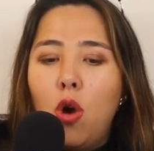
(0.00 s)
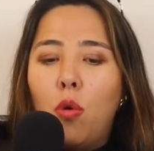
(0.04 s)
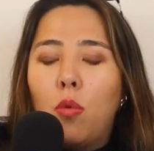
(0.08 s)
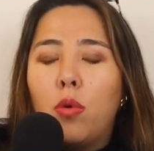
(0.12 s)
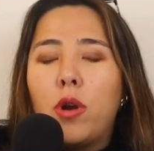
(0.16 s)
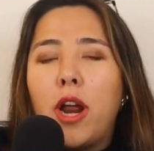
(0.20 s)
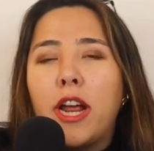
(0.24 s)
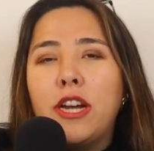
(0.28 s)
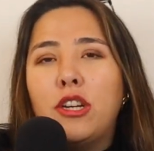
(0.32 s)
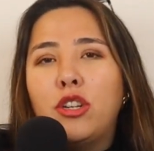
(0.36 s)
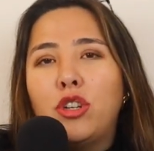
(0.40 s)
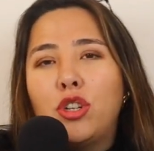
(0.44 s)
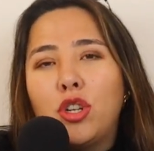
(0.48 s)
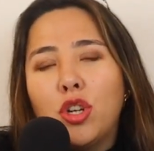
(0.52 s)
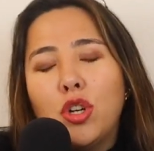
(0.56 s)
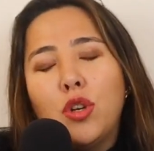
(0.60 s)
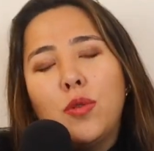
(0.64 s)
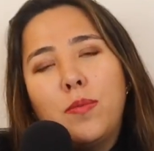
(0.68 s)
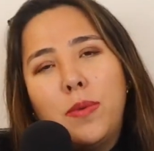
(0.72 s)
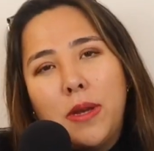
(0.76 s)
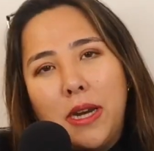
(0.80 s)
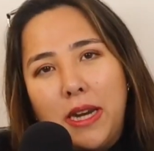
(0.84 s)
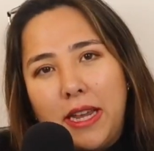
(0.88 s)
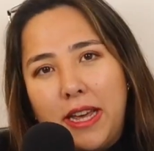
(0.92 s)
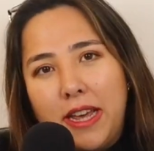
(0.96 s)
What I
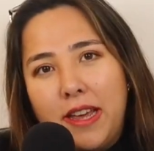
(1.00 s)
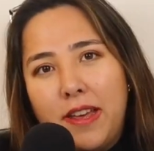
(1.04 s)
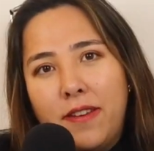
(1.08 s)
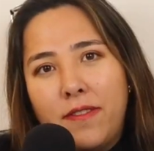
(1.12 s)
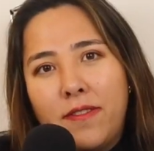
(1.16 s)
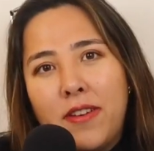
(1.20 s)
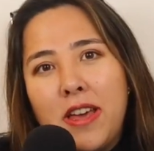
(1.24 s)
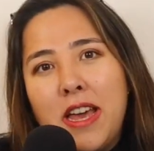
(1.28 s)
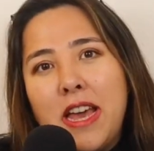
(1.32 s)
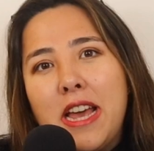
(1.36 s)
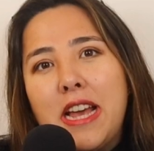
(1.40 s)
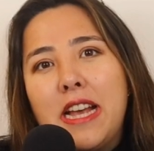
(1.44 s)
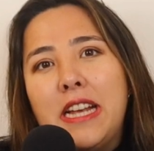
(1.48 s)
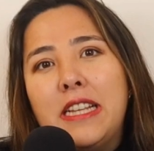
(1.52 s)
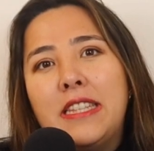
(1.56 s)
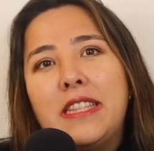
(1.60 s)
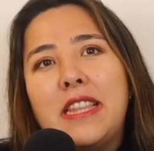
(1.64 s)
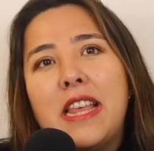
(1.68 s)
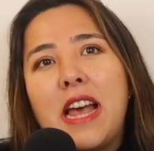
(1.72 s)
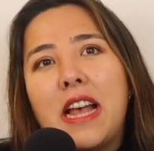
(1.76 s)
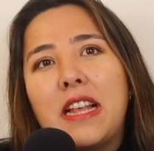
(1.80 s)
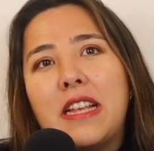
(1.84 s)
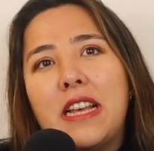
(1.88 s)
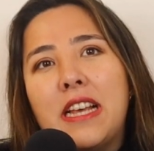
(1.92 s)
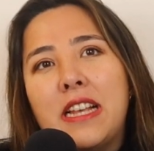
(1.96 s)
do believe is
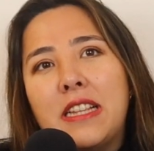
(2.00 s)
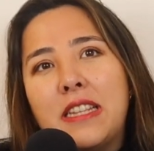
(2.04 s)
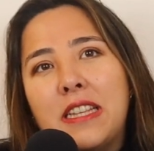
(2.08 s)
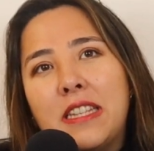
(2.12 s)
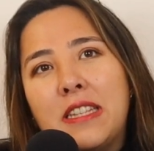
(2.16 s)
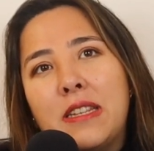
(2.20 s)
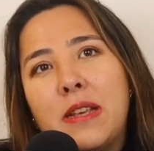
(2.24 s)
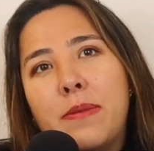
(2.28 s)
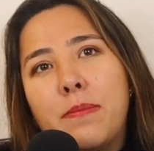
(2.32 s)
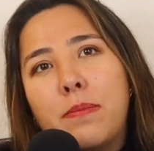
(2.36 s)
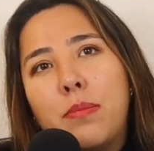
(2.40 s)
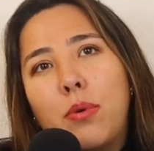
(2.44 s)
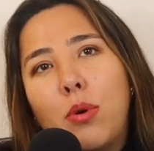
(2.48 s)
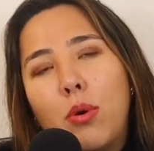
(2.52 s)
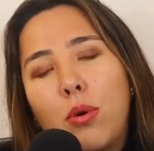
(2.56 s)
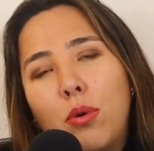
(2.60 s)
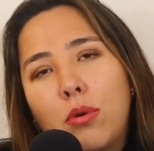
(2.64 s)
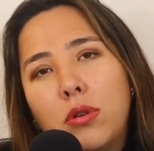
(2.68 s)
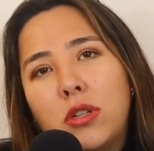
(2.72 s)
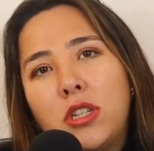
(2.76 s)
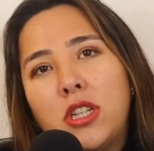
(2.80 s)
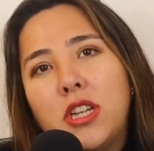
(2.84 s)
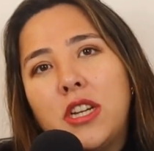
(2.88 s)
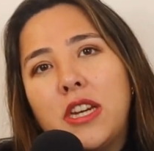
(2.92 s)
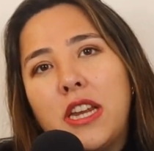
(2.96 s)
that it's
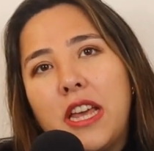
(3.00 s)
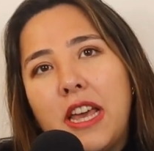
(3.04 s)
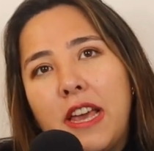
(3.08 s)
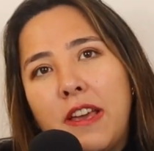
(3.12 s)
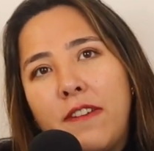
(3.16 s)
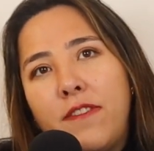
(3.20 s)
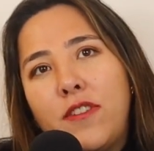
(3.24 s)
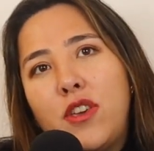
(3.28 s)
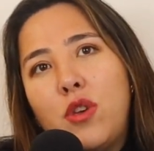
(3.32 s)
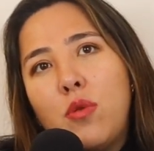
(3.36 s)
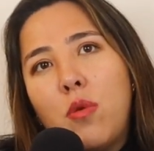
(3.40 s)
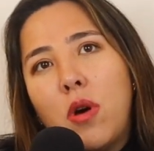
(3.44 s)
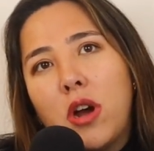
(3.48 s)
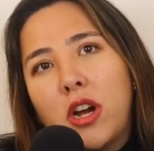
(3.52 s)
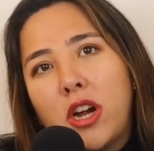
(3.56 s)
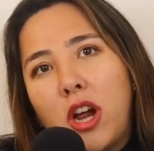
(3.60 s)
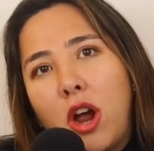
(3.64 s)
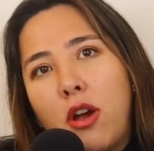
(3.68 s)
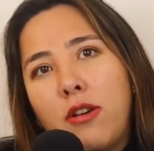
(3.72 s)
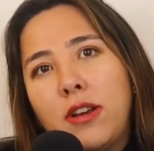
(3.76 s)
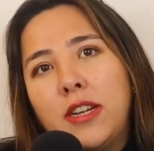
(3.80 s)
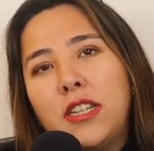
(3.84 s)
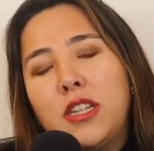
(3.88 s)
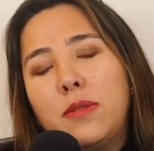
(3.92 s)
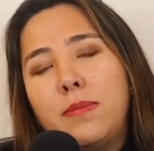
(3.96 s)
important, if you are
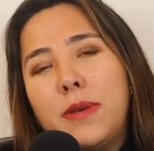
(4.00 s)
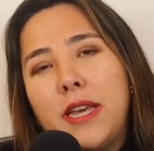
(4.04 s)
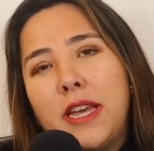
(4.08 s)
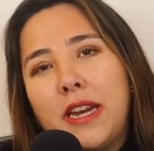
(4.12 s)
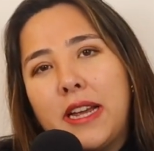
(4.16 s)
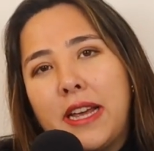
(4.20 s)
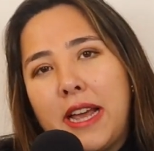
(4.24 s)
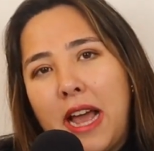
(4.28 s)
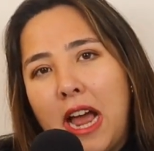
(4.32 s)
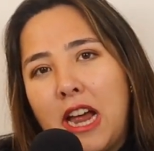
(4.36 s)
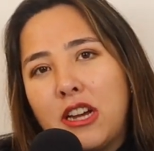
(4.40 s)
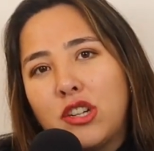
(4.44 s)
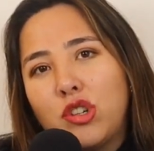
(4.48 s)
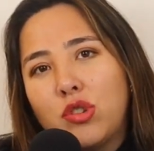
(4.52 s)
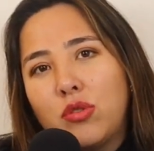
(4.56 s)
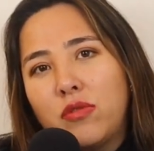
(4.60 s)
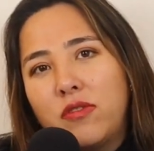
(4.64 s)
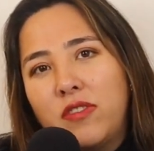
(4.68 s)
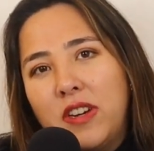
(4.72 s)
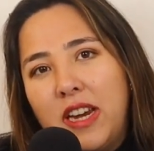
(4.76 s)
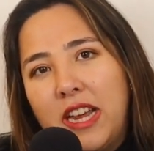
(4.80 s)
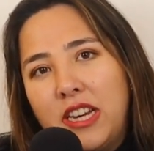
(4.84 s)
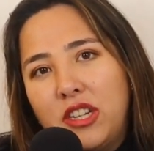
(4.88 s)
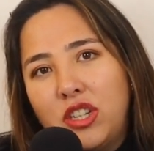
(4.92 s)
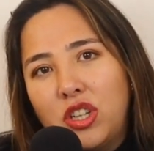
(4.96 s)
going to be in a casual
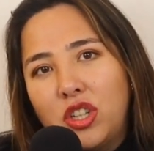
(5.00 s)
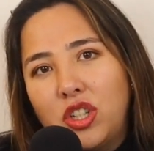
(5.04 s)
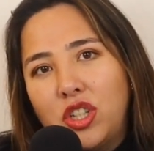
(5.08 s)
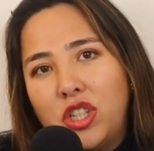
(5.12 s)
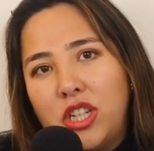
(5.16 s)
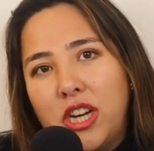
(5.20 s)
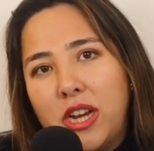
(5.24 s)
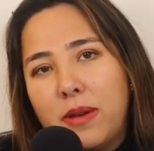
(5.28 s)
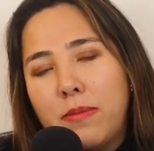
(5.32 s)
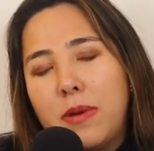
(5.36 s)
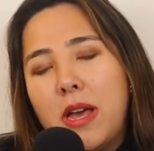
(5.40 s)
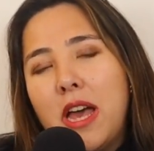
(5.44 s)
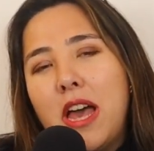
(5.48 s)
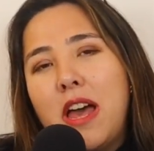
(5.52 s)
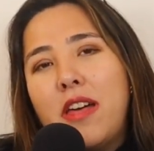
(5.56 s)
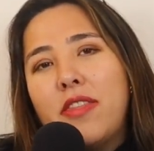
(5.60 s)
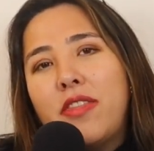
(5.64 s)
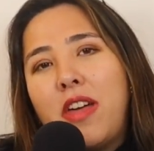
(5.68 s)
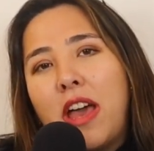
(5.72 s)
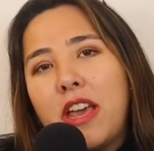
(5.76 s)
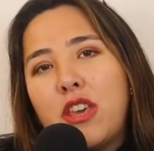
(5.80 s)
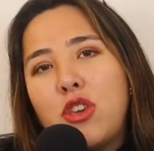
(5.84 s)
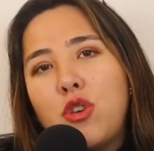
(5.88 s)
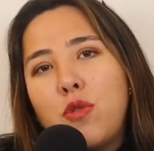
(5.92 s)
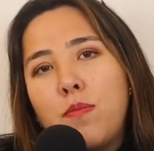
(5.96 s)
relationship,
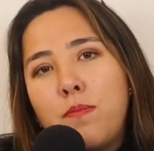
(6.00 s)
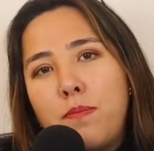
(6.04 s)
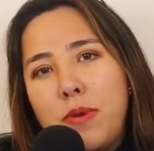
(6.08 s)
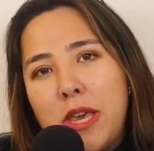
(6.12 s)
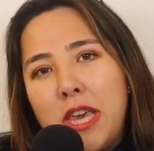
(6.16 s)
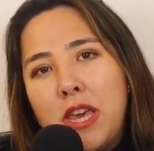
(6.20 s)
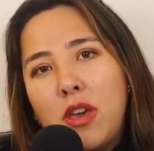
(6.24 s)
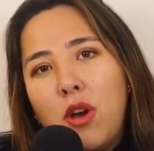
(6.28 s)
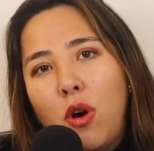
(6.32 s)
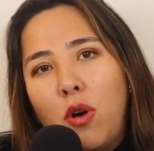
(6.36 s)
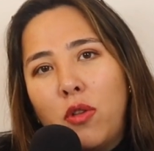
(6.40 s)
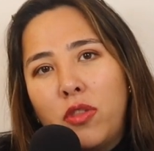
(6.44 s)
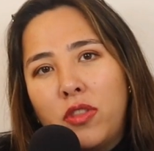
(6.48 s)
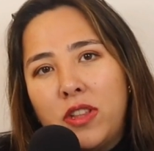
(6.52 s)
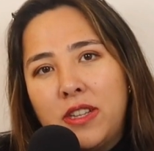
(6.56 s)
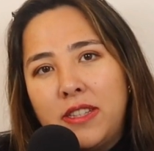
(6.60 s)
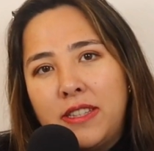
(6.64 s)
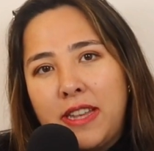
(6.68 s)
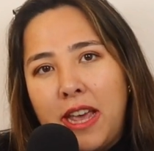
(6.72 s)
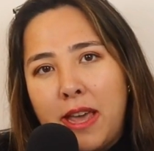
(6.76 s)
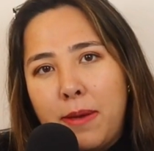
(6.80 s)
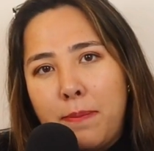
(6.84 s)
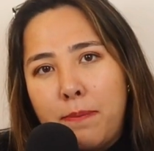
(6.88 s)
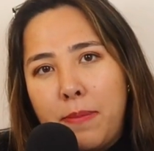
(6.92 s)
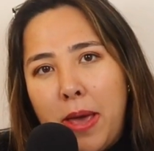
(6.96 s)
that you be on the
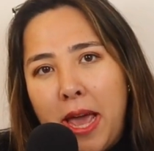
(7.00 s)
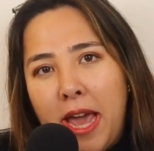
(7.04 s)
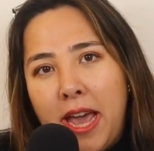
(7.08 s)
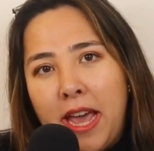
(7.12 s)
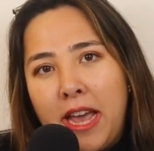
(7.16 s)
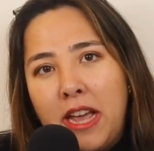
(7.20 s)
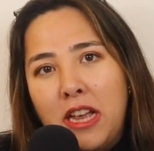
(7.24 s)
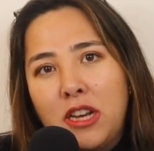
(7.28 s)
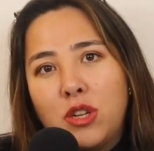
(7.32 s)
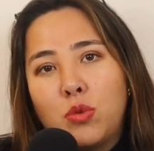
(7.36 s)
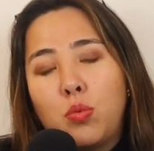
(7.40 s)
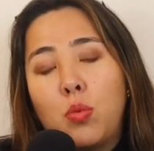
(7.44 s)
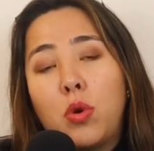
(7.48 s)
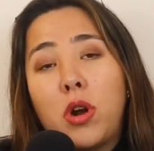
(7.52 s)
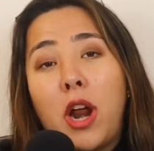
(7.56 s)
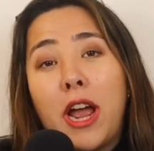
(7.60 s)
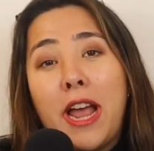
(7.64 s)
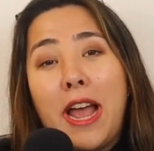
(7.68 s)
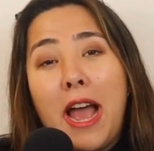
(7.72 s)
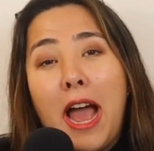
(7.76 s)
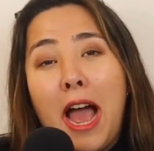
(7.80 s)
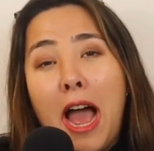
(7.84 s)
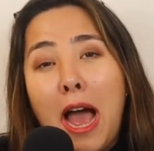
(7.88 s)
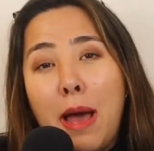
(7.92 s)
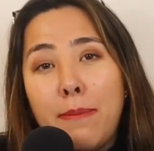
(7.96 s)
same page. What I
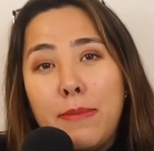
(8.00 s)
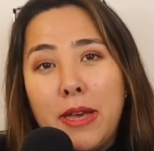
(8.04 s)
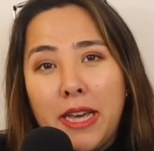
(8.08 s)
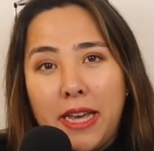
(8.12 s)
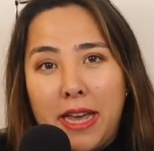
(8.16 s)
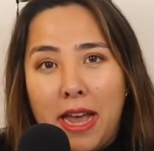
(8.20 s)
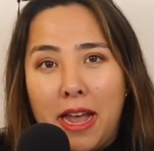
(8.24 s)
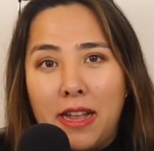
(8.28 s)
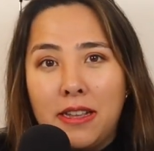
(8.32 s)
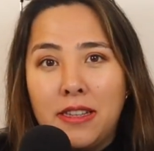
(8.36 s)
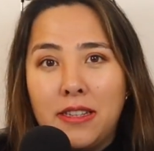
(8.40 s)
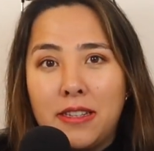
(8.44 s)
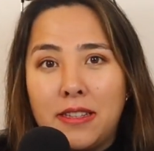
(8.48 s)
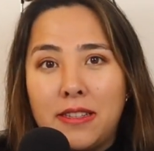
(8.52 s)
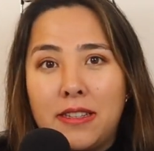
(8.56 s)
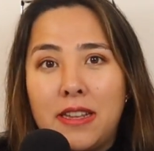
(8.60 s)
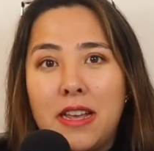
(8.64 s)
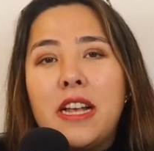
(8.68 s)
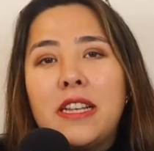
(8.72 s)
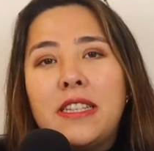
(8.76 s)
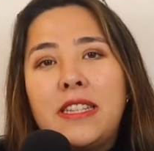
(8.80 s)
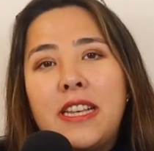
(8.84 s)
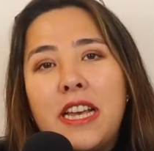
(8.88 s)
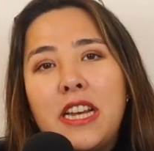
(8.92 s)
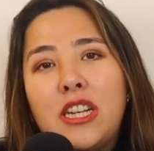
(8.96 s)
am against,
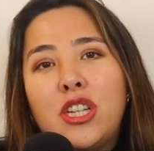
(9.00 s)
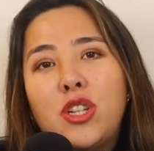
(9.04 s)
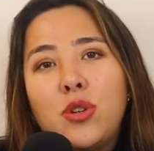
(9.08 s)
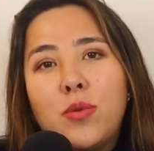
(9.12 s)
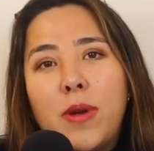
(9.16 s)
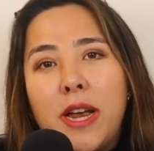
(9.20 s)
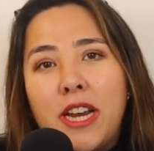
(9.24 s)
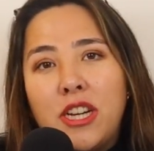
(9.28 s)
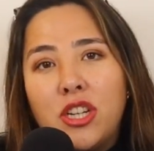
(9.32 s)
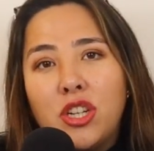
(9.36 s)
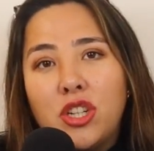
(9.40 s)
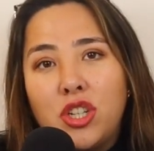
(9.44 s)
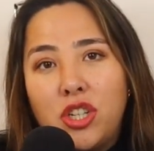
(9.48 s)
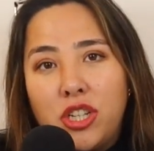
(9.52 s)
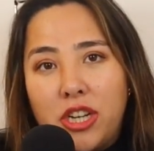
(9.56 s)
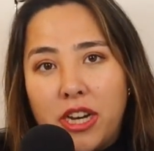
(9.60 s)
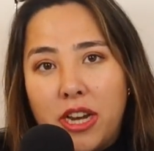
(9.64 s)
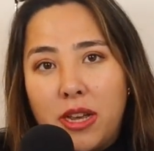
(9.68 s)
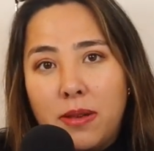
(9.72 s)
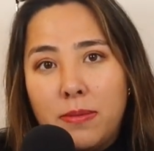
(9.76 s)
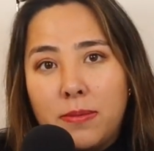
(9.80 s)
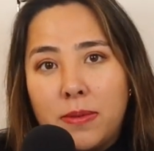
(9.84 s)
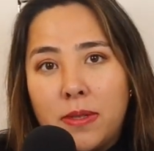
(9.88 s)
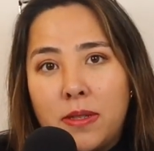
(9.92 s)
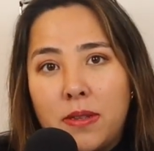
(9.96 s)

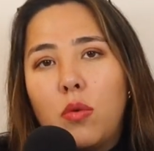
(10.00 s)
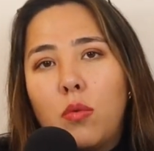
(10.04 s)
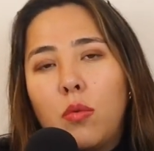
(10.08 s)
situationships.